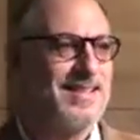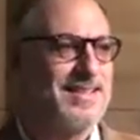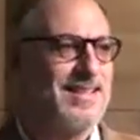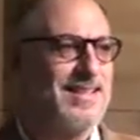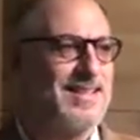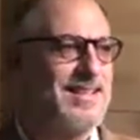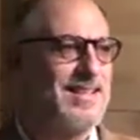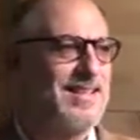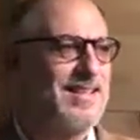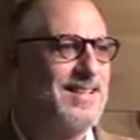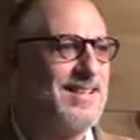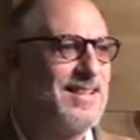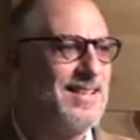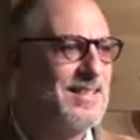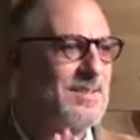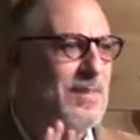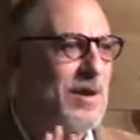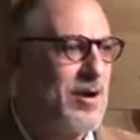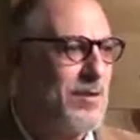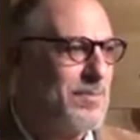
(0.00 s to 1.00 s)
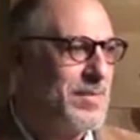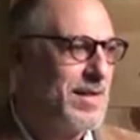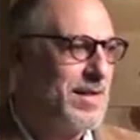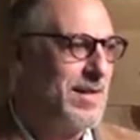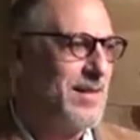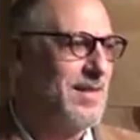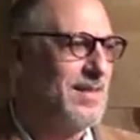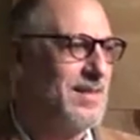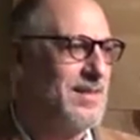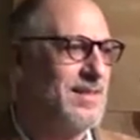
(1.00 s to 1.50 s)
said things about
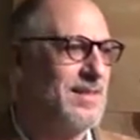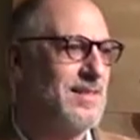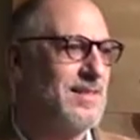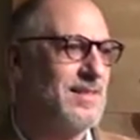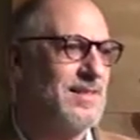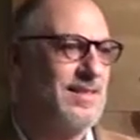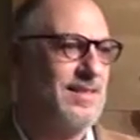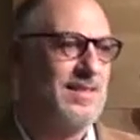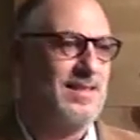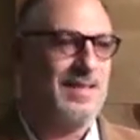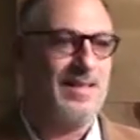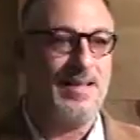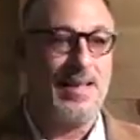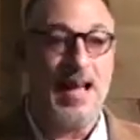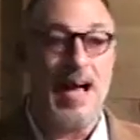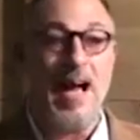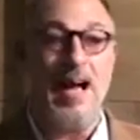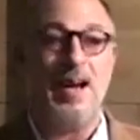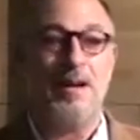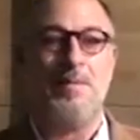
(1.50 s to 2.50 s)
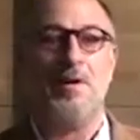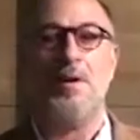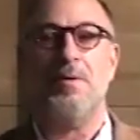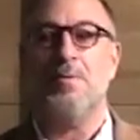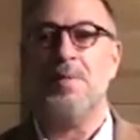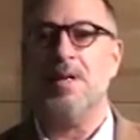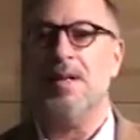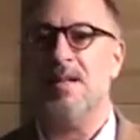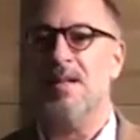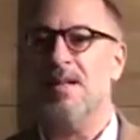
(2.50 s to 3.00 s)
me lied
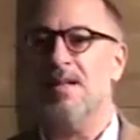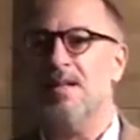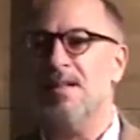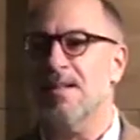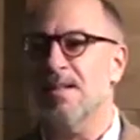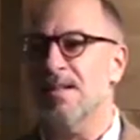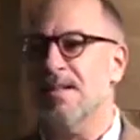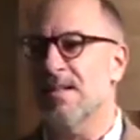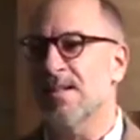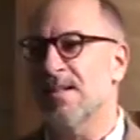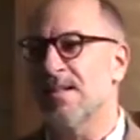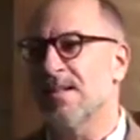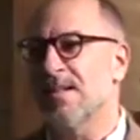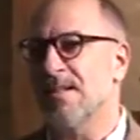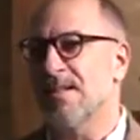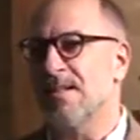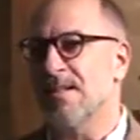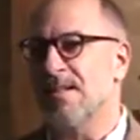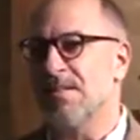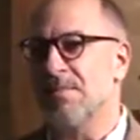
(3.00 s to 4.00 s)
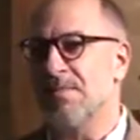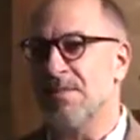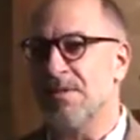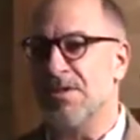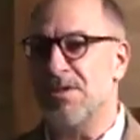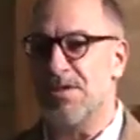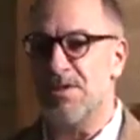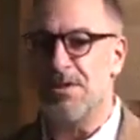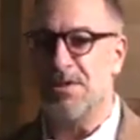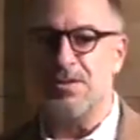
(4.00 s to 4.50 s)
about me,
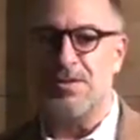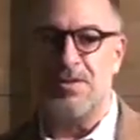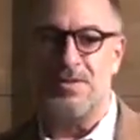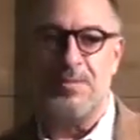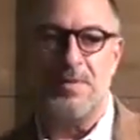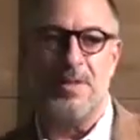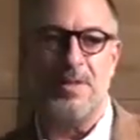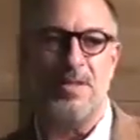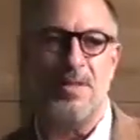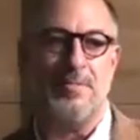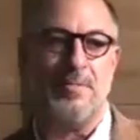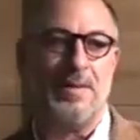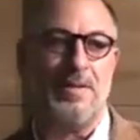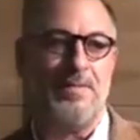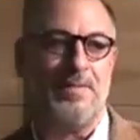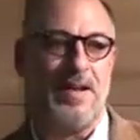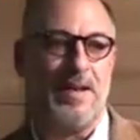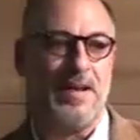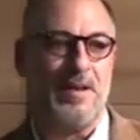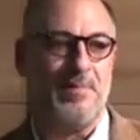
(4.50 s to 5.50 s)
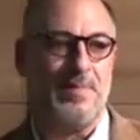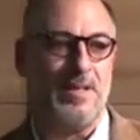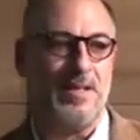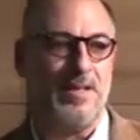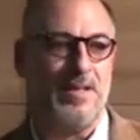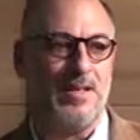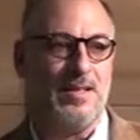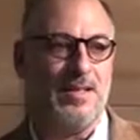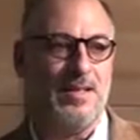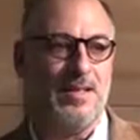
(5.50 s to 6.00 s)
misused me and my
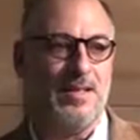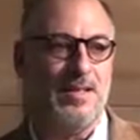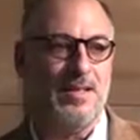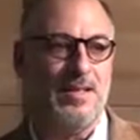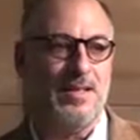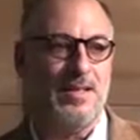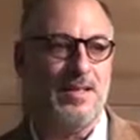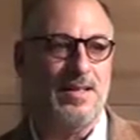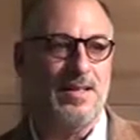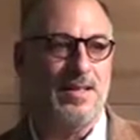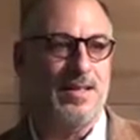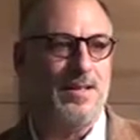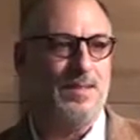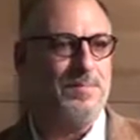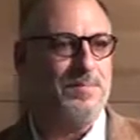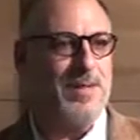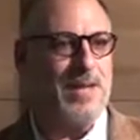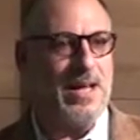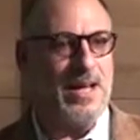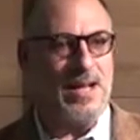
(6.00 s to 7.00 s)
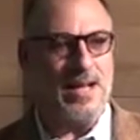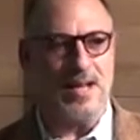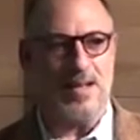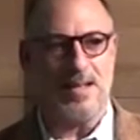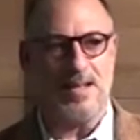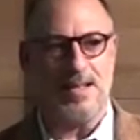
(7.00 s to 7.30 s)
family. Man,